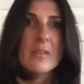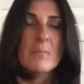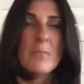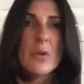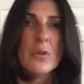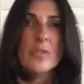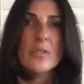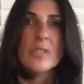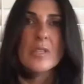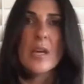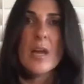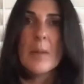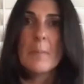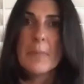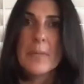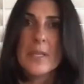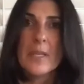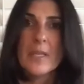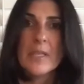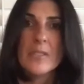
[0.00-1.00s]
Most
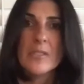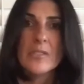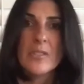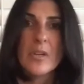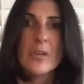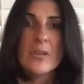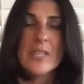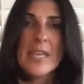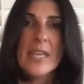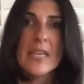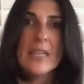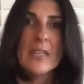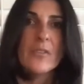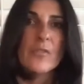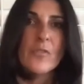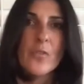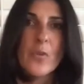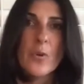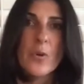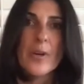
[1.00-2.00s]
companies can't
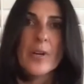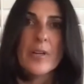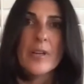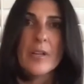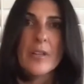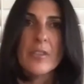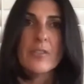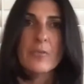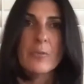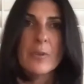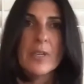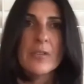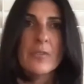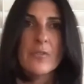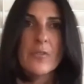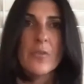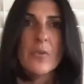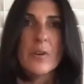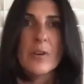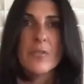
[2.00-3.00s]
afford a $3,
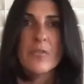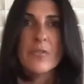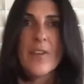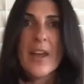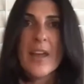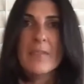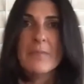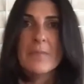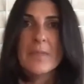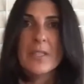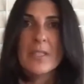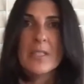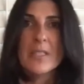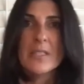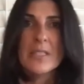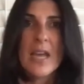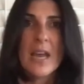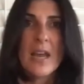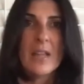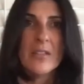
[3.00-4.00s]
$4, $5
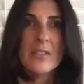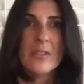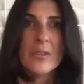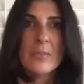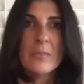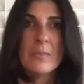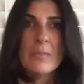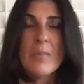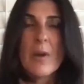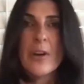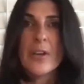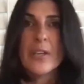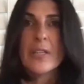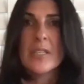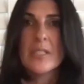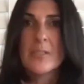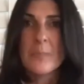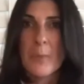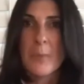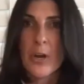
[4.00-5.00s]
million
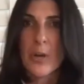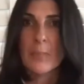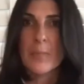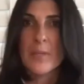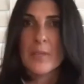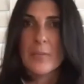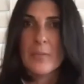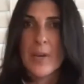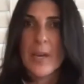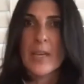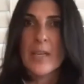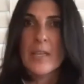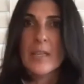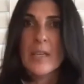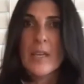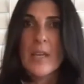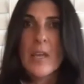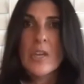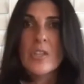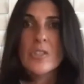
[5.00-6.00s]
marketing department, right?
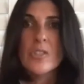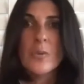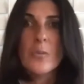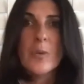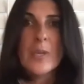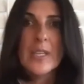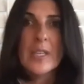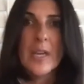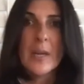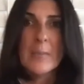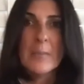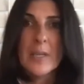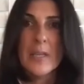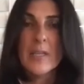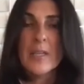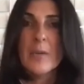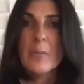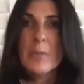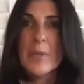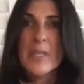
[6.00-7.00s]
So we come
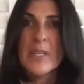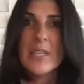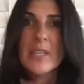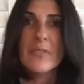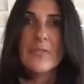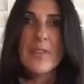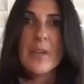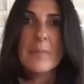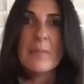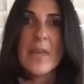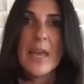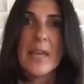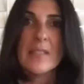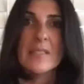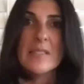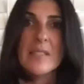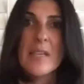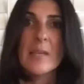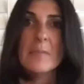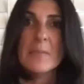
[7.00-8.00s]
in and we give them that
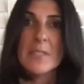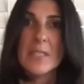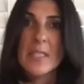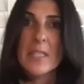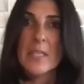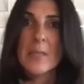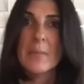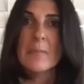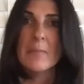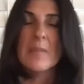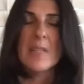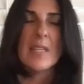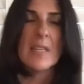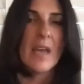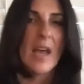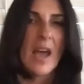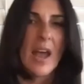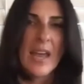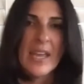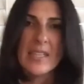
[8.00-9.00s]
same team, the
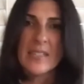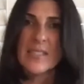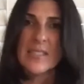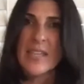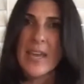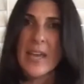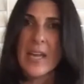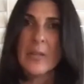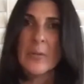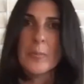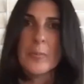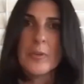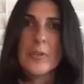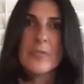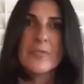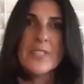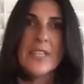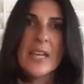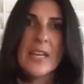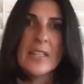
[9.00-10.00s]
highest caliber
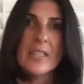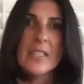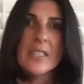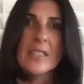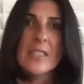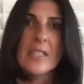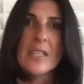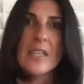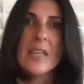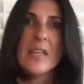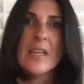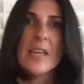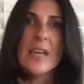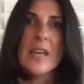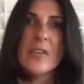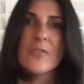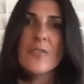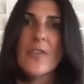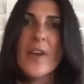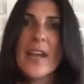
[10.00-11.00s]
of talent
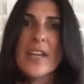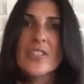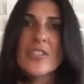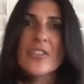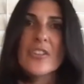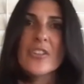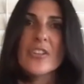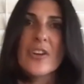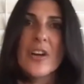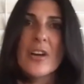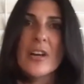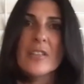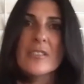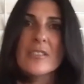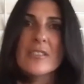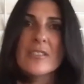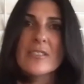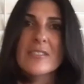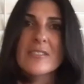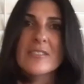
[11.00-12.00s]
at a fraction of the
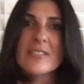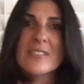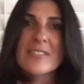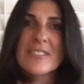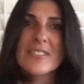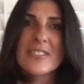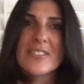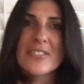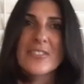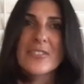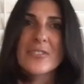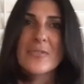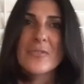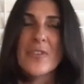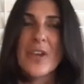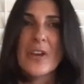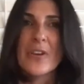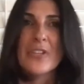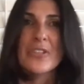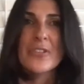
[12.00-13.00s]
cost. So it's a
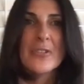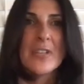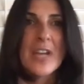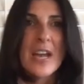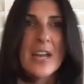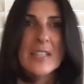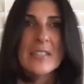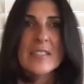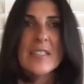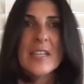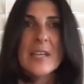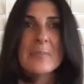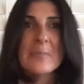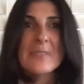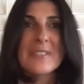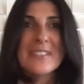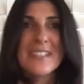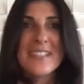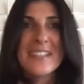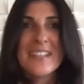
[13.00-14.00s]
very new
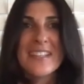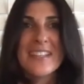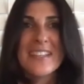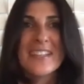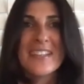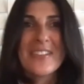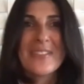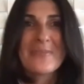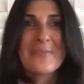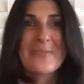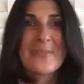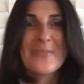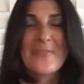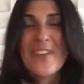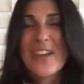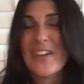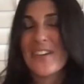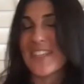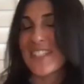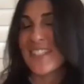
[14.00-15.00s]
concept. We're
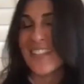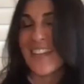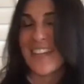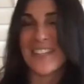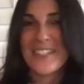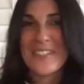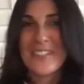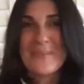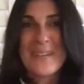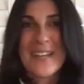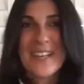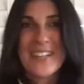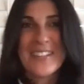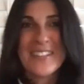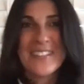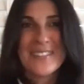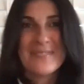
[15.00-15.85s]
very excited about it.